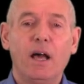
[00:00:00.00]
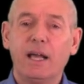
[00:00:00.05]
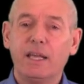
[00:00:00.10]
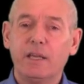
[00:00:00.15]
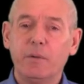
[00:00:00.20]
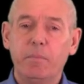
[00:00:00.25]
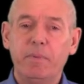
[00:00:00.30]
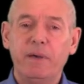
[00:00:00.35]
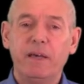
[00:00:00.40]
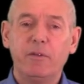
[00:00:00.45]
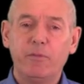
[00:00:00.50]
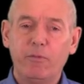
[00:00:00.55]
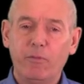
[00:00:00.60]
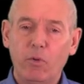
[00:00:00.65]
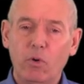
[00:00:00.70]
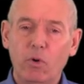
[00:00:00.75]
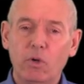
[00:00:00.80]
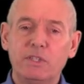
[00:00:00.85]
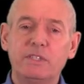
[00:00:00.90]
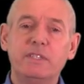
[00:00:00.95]
I compared
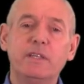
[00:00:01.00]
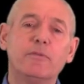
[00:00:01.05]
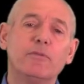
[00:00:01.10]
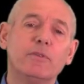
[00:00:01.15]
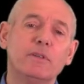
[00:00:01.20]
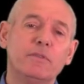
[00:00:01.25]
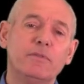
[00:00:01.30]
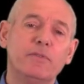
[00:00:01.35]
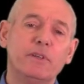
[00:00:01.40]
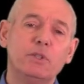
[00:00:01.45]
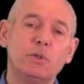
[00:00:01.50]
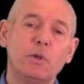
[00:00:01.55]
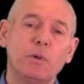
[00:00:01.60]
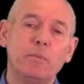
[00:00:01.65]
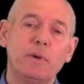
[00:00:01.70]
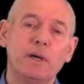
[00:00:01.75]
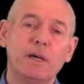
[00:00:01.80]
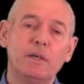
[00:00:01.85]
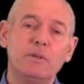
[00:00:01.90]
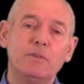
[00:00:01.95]
four different visual
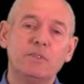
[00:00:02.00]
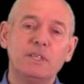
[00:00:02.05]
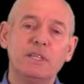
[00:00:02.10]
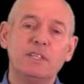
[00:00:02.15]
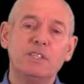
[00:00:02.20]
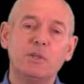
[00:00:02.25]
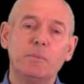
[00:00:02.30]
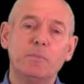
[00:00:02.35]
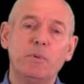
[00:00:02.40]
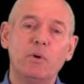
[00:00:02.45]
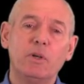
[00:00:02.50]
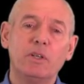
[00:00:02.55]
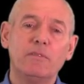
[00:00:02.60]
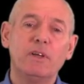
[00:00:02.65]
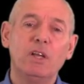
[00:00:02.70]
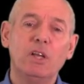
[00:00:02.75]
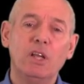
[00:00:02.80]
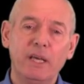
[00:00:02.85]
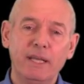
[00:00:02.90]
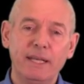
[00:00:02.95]
modes in support of
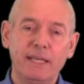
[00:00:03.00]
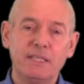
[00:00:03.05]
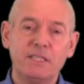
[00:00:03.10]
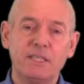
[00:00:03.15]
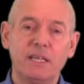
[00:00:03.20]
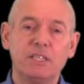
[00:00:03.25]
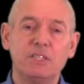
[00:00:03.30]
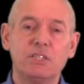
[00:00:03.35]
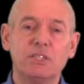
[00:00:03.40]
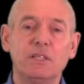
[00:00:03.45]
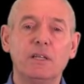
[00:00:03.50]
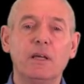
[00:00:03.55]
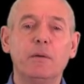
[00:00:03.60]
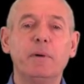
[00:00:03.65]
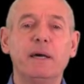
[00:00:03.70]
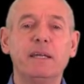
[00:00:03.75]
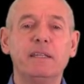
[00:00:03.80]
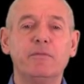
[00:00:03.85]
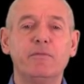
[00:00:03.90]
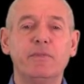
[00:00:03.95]
a learning session
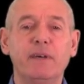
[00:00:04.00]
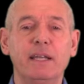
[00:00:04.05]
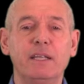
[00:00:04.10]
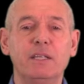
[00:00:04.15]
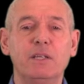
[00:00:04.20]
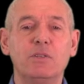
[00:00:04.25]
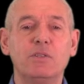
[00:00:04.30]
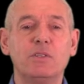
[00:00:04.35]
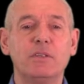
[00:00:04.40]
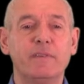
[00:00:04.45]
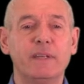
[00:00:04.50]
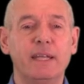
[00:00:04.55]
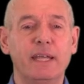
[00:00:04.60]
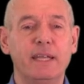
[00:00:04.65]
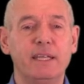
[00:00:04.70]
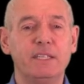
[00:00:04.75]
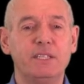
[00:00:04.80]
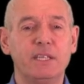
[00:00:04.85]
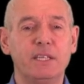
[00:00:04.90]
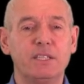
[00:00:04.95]
about the values of an
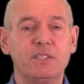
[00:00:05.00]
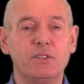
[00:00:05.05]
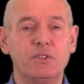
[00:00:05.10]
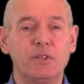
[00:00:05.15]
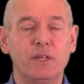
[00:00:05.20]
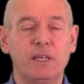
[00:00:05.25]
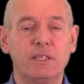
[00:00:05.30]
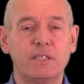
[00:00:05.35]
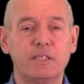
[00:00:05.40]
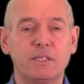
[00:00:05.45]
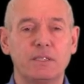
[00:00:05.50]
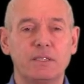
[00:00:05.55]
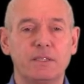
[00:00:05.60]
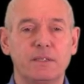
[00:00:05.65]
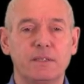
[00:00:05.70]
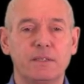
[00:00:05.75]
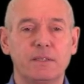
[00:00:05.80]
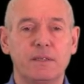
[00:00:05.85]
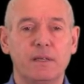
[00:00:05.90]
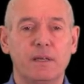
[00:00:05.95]
NHS trust.
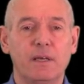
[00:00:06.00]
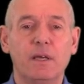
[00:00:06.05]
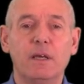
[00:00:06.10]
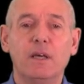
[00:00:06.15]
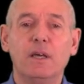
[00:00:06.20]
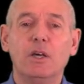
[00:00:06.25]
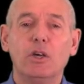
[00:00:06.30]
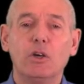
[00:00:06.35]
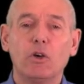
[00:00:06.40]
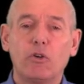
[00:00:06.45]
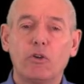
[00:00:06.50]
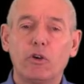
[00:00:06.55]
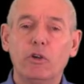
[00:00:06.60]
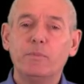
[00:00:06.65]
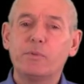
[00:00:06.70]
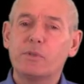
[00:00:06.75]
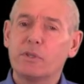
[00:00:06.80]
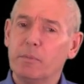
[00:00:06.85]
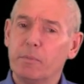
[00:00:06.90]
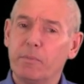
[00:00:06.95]

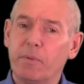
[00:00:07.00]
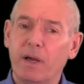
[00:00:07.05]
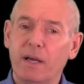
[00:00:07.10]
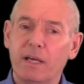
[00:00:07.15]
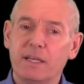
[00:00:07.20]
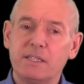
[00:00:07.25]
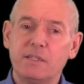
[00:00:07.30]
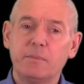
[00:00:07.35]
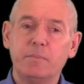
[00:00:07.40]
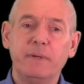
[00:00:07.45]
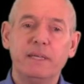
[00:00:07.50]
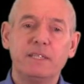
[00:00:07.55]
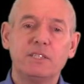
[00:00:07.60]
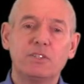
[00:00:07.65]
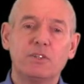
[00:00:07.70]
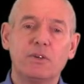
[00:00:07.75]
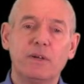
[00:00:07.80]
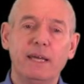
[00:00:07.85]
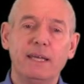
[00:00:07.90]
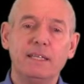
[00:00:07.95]
Groups comprised
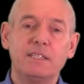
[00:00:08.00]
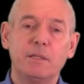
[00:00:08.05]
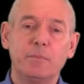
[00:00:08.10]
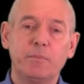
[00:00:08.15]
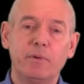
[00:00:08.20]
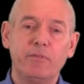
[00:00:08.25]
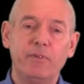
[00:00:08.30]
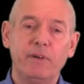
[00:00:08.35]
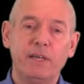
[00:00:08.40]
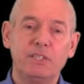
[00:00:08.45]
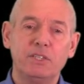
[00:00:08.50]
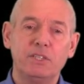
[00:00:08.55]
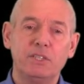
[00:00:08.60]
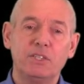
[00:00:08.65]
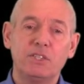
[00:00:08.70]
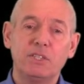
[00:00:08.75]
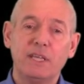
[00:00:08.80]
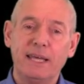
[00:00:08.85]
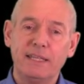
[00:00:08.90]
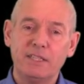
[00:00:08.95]
mixed grades and
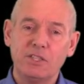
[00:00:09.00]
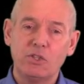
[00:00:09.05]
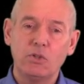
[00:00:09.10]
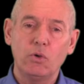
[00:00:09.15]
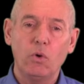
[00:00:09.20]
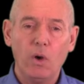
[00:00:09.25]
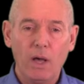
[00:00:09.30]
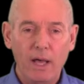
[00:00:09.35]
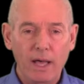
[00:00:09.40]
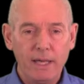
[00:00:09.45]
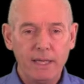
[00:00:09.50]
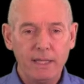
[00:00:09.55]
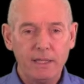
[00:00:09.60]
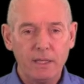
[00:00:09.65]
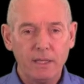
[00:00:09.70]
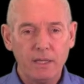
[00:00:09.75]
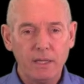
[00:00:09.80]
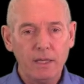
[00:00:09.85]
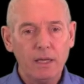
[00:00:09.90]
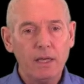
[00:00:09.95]
professions and saw
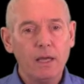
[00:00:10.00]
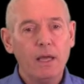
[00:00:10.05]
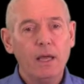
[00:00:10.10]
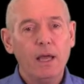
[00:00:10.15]
either